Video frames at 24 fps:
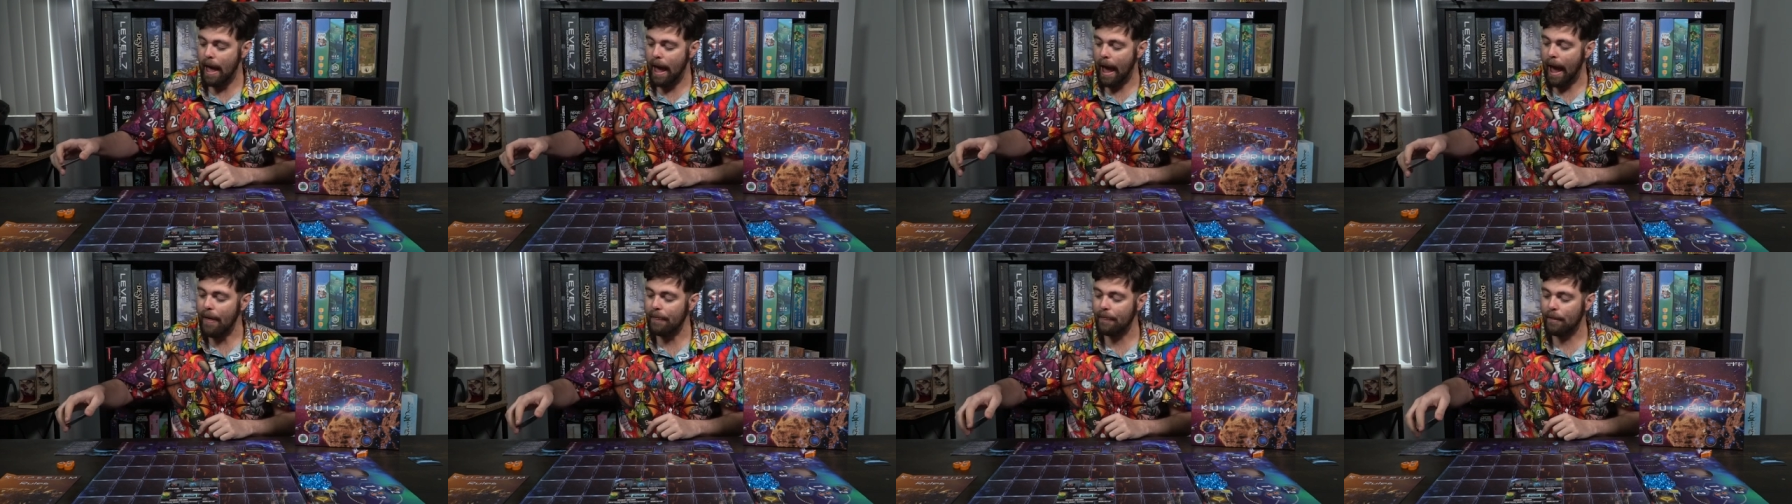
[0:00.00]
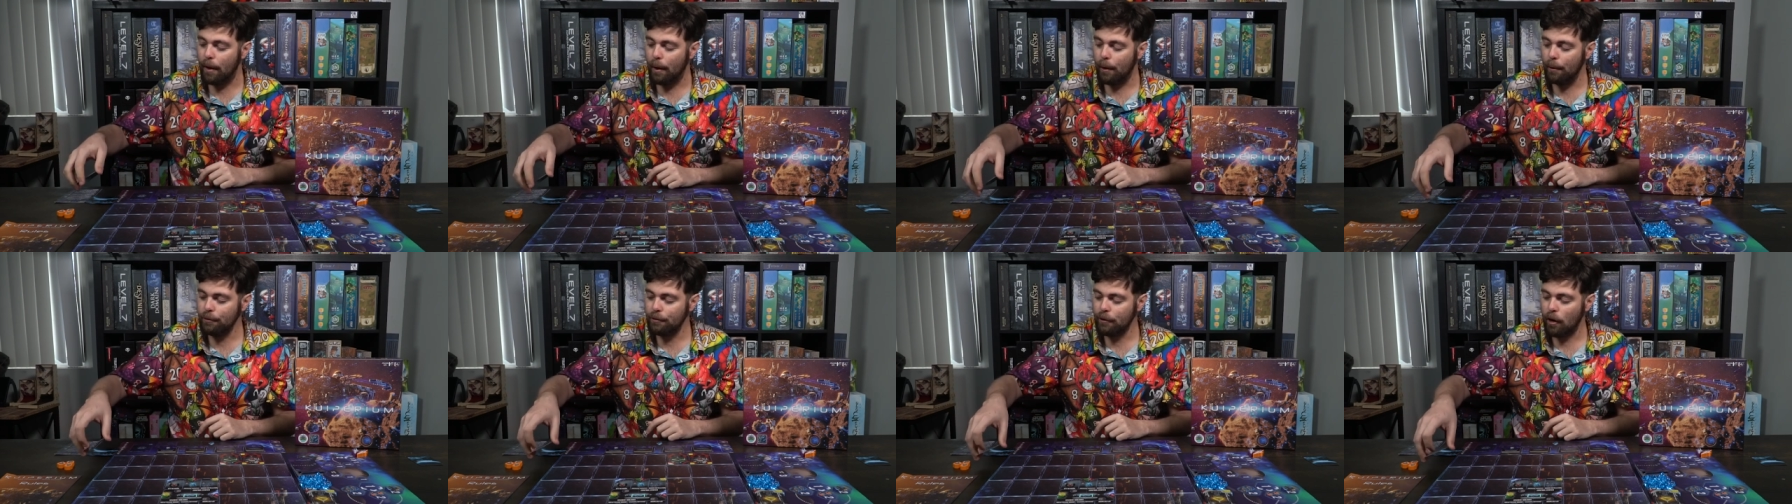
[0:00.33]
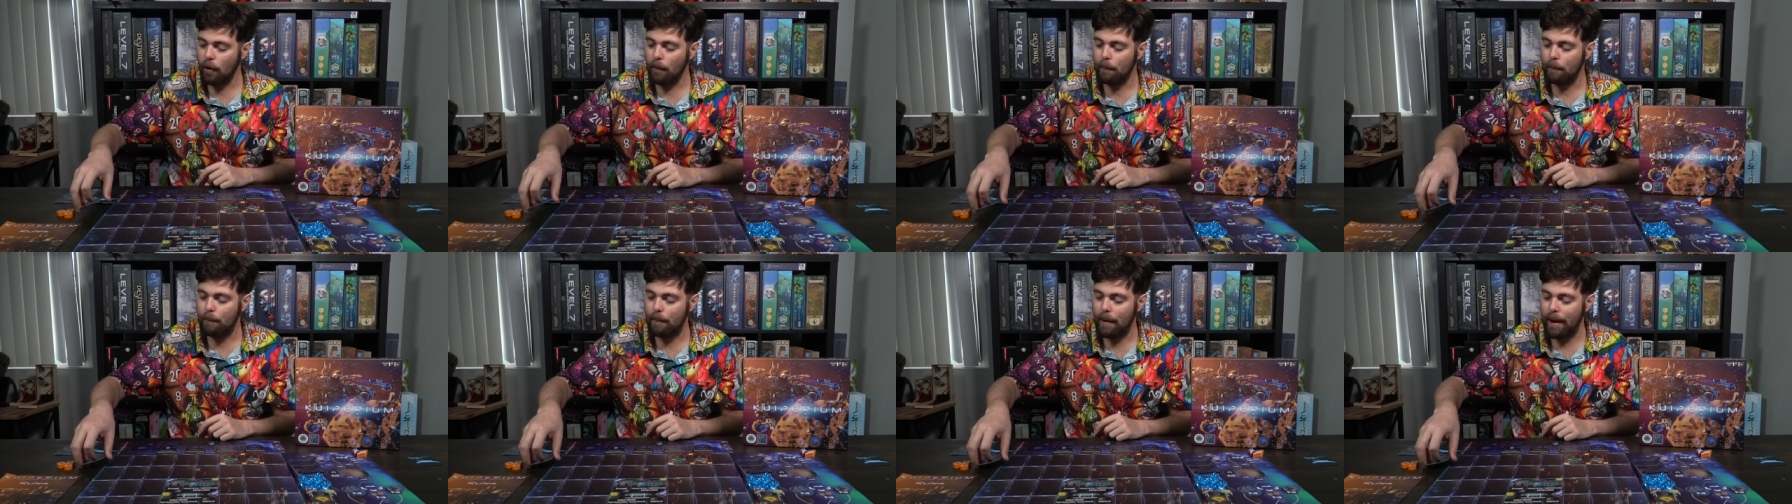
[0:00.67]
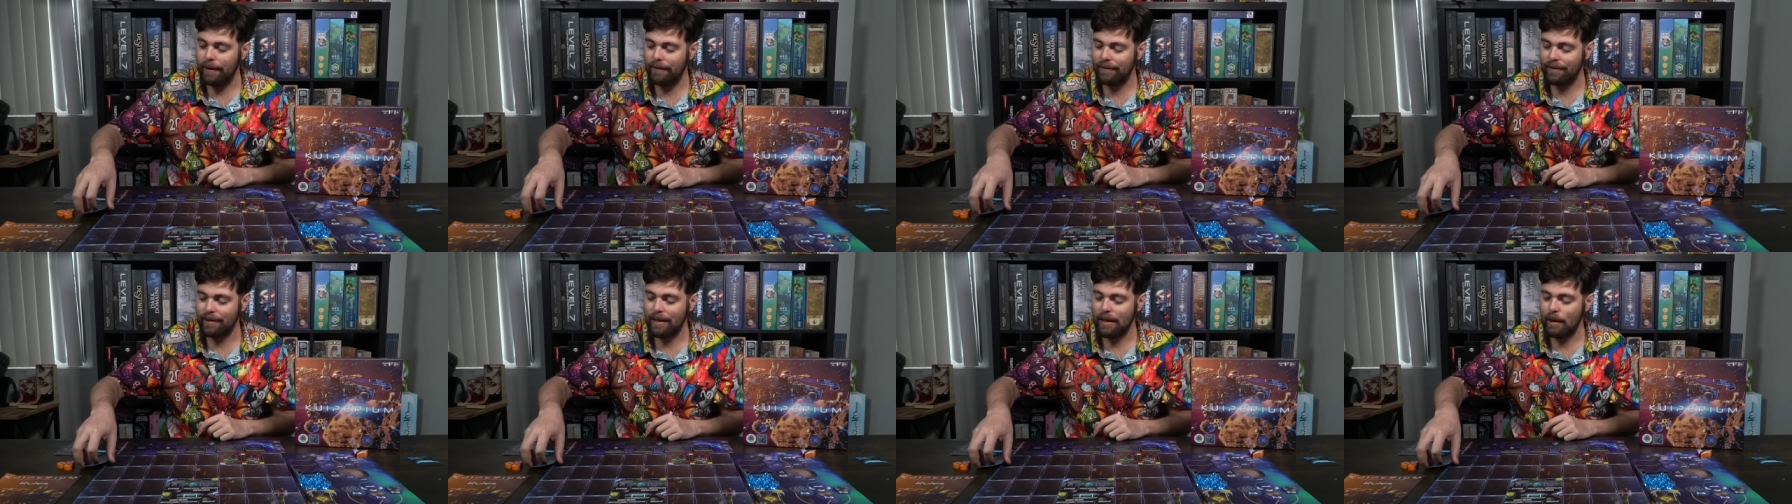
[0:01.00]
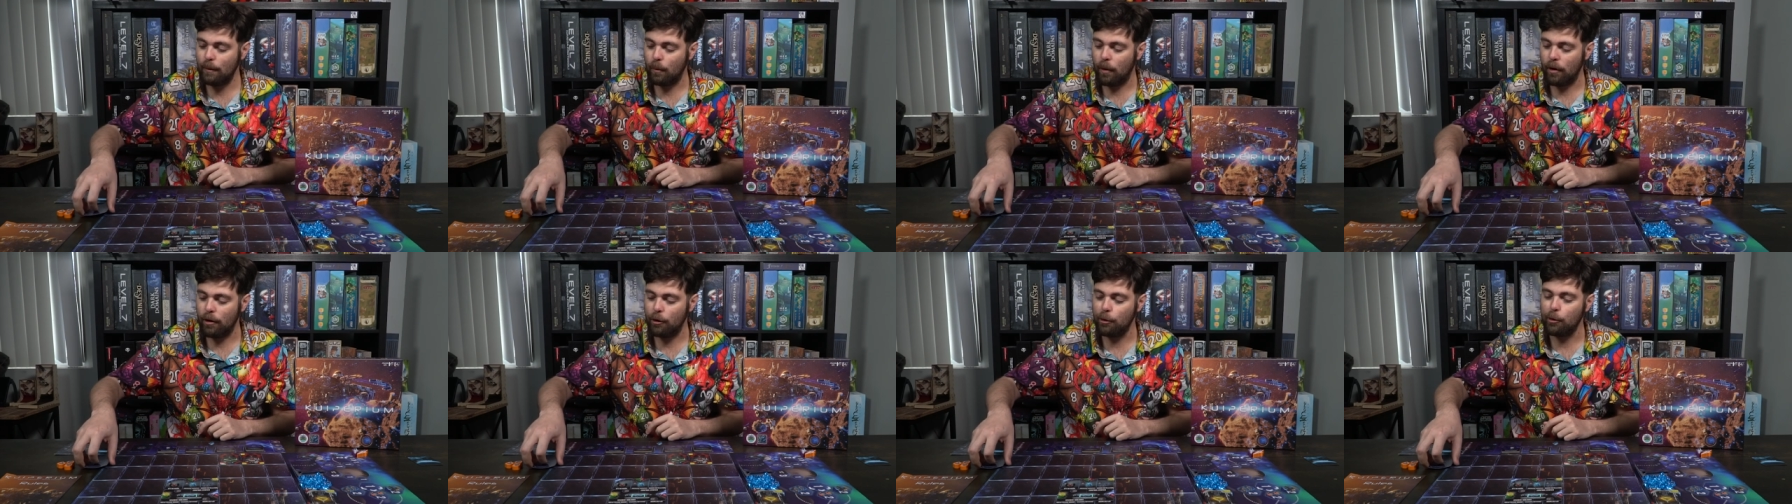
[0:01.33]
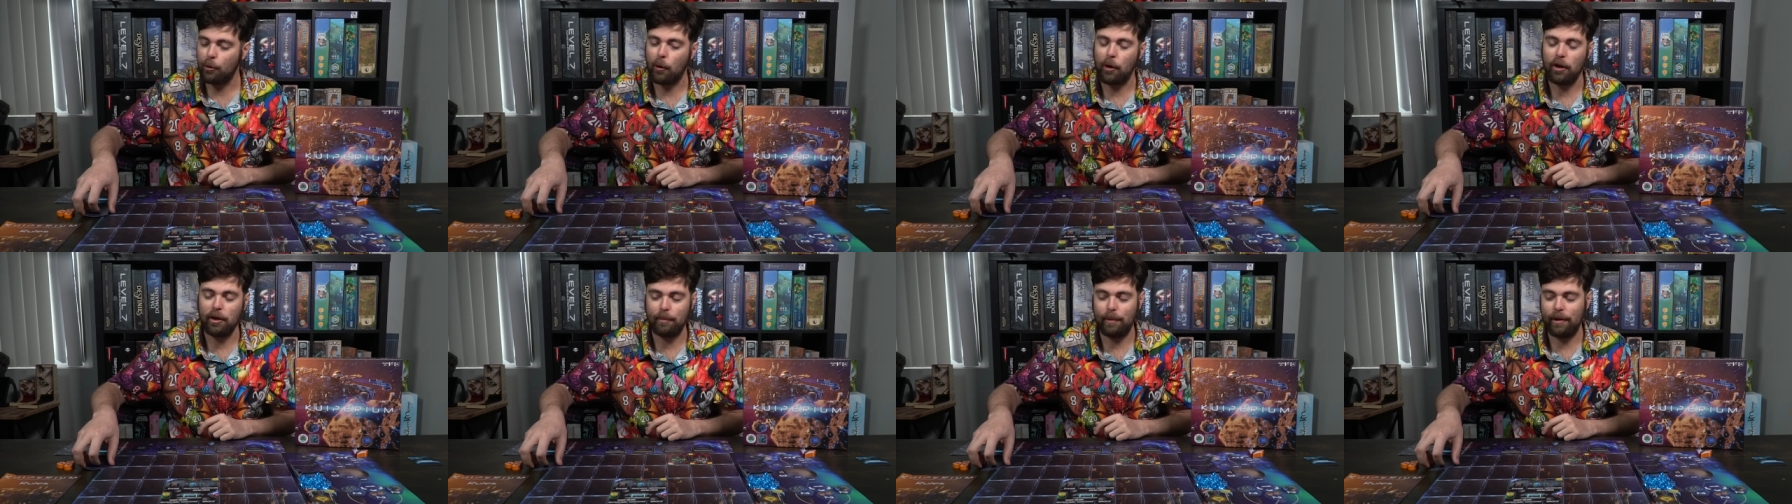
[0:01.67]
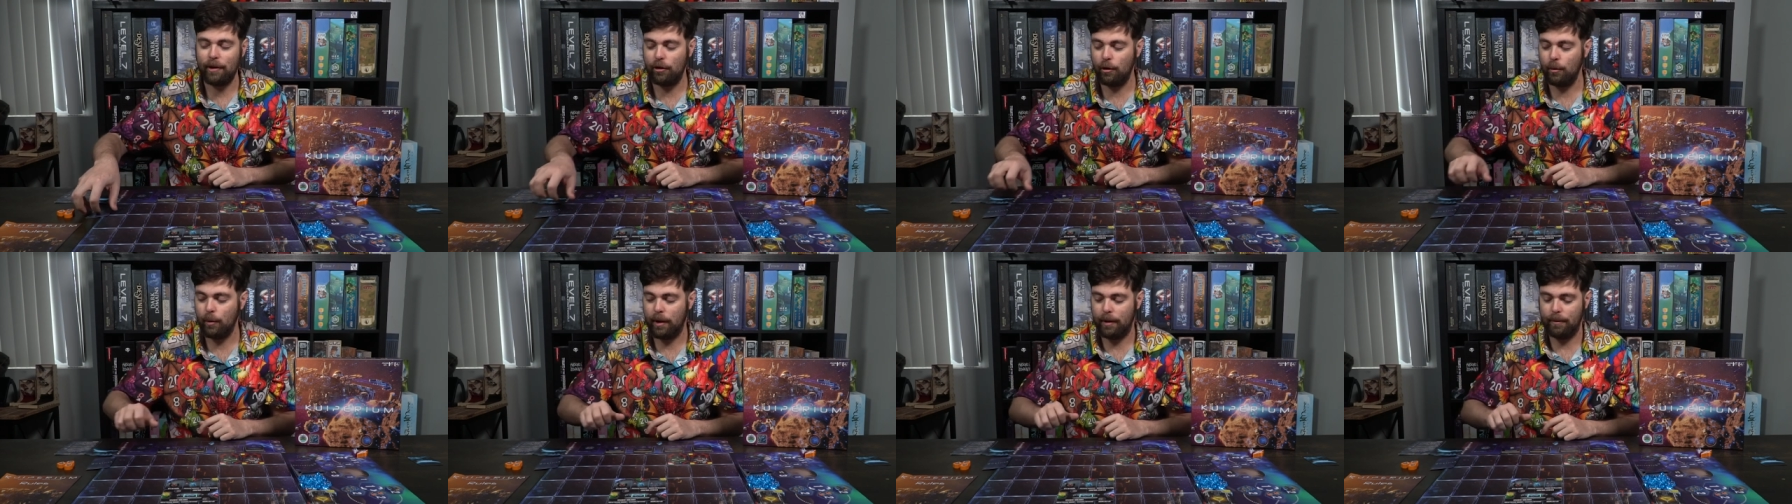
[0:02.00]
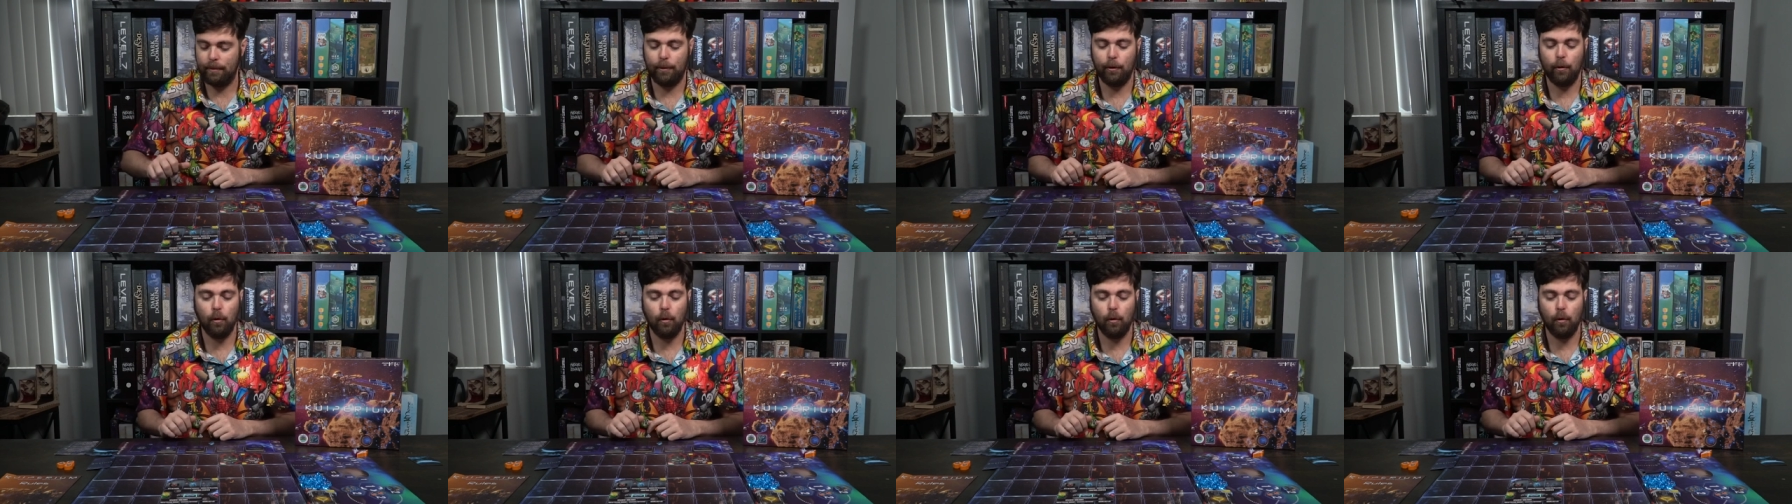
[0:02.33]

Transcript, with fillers: And those are basically what you're going to be doing.